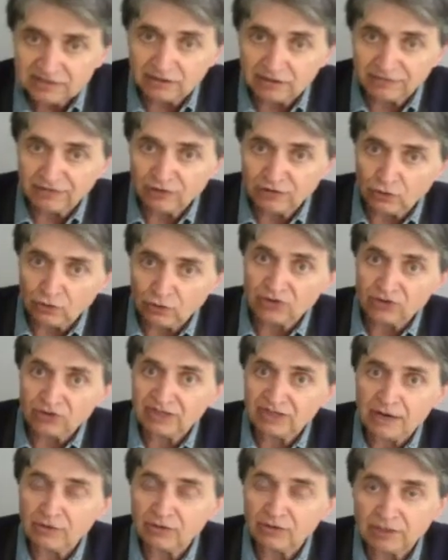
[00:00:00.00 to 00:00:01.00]
floored
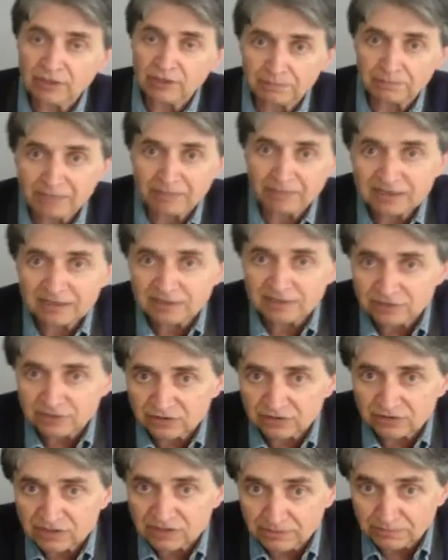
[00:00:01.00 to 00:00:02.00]
down her Parkinson's
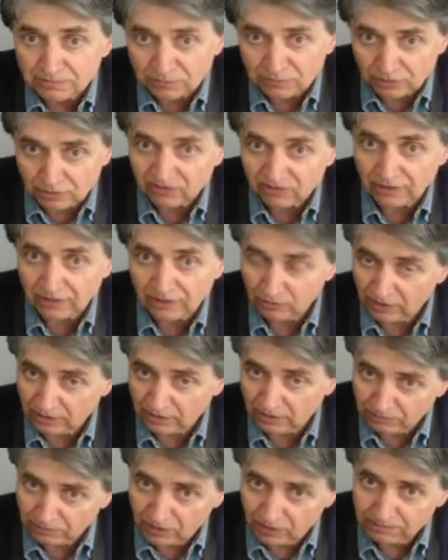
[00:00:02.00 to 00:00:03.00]
symptoms that were
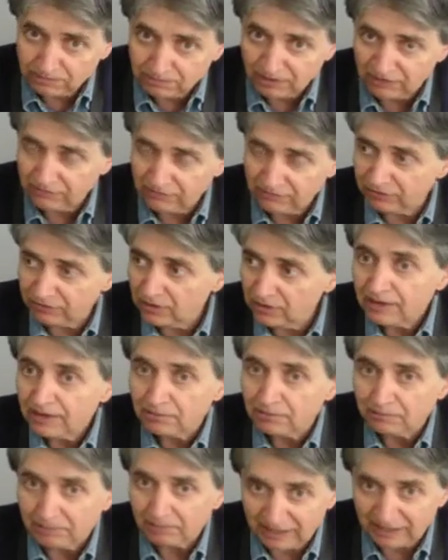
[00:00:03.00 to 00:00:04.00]
quite painful
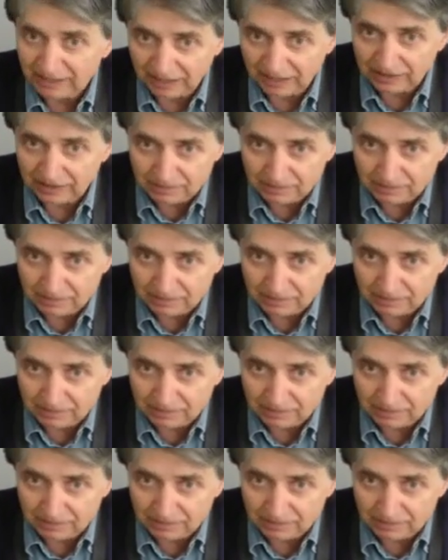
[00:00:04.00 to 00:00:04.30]
by eighty